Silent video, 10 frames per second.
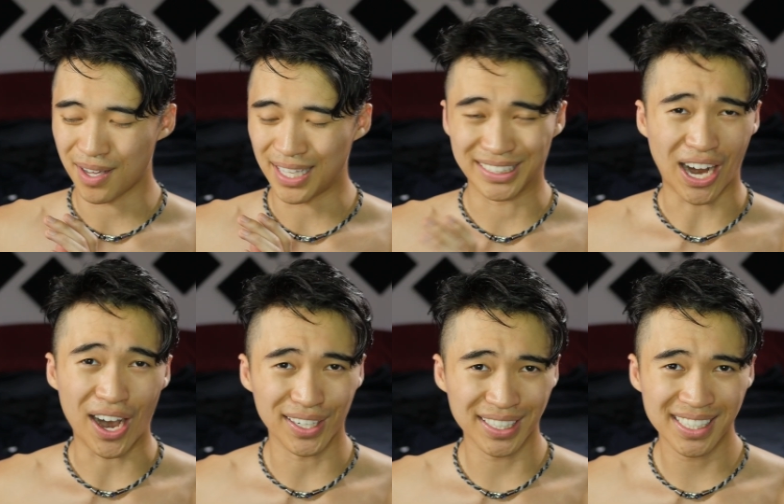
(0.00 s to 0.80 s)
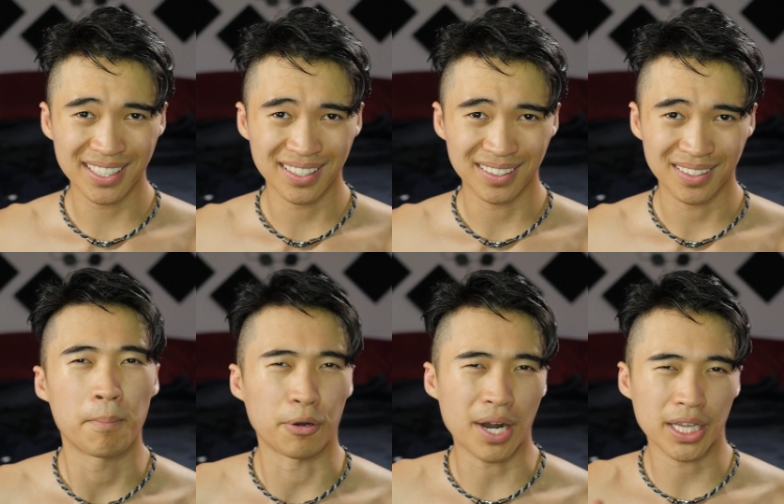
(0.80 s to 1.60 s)
entirely,
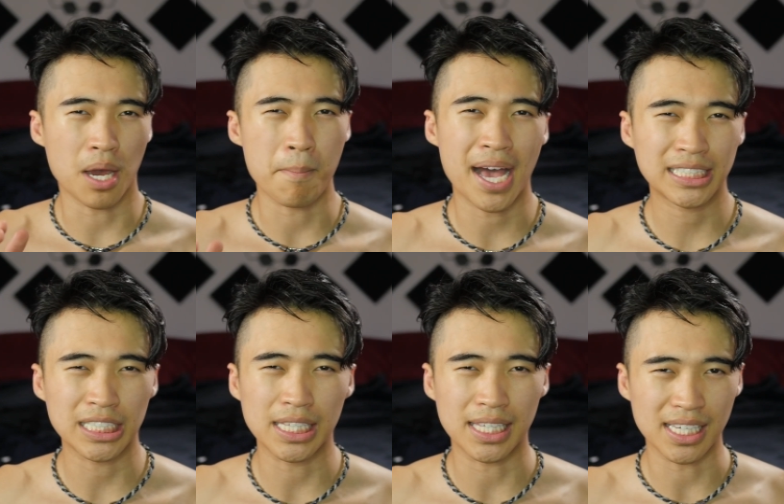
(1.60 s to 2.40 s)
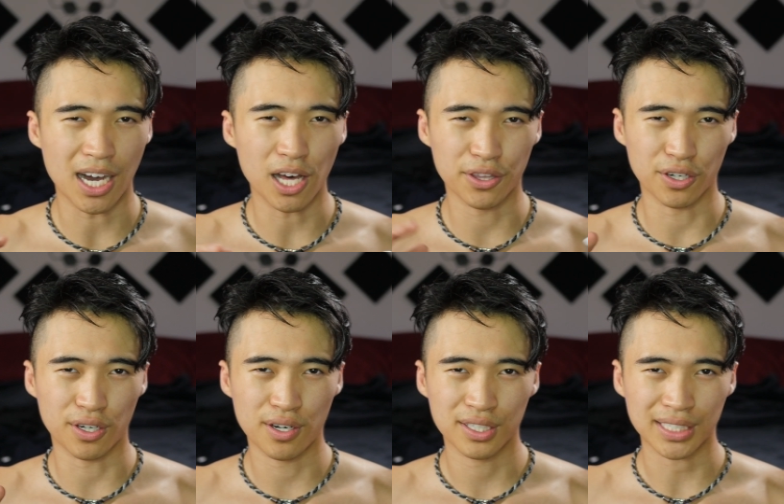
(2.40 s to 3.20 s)
but rather I'm bashing the
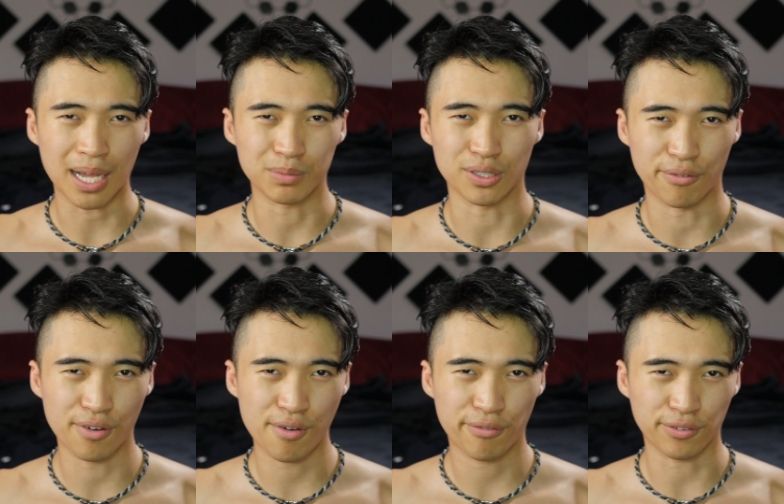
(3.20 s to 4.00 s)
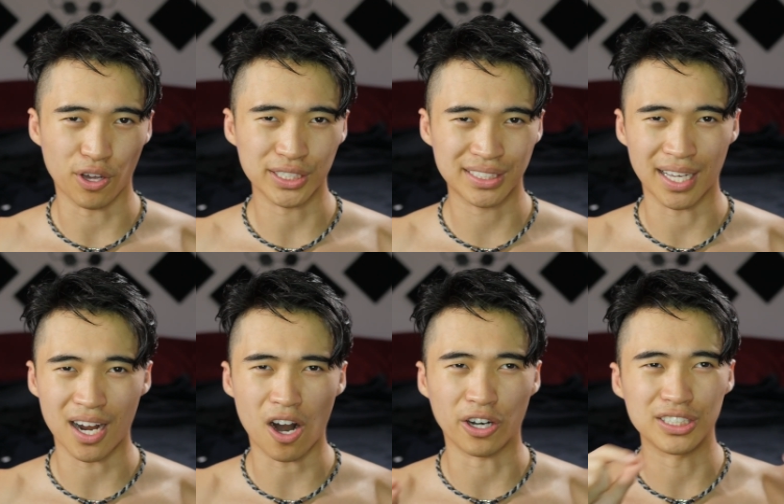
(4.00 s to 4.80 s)
other types of floss that
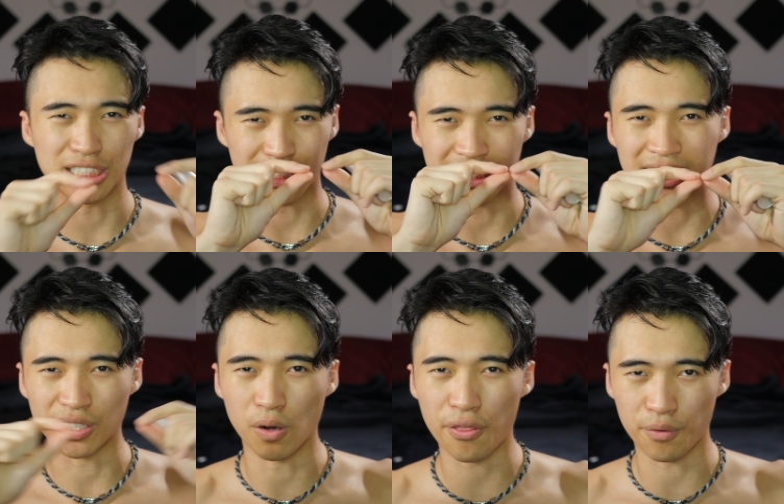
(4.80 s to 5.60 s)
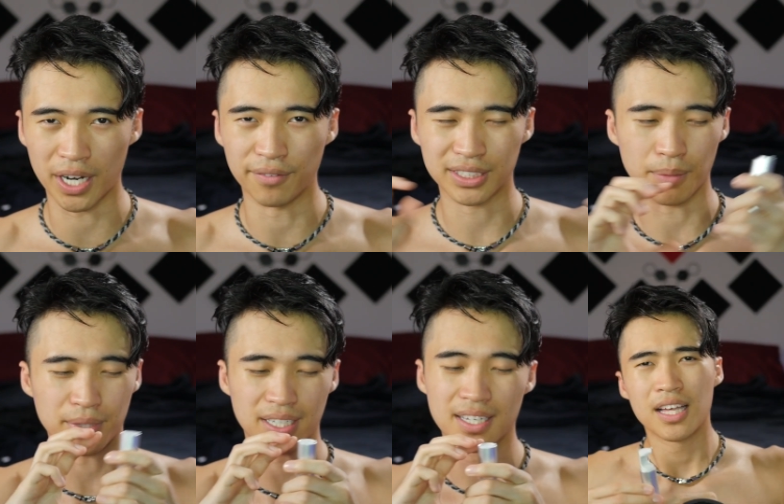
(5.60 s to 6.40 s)
aren't just a single thread of
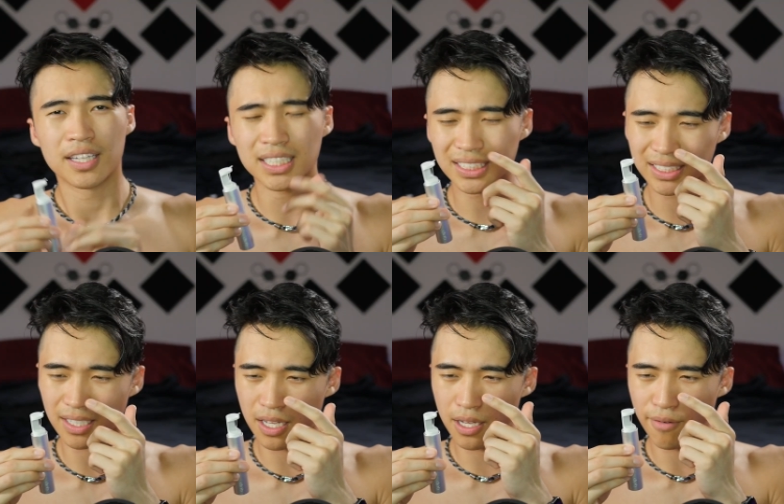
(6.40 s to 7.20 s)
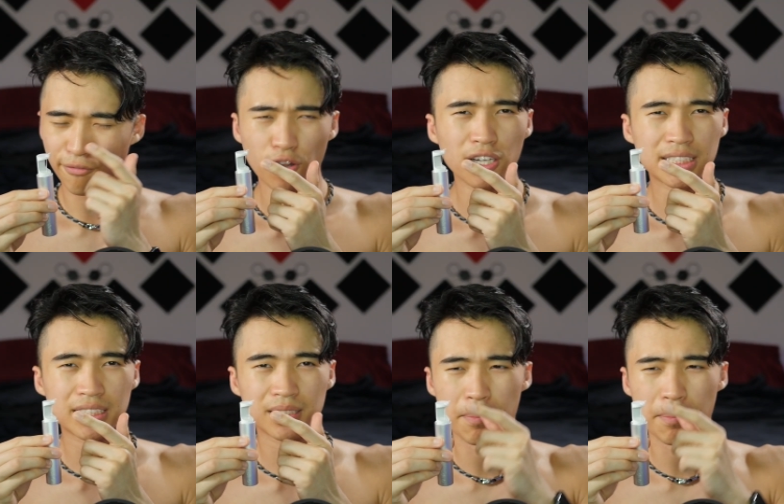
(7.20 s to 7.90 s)
something. This floss is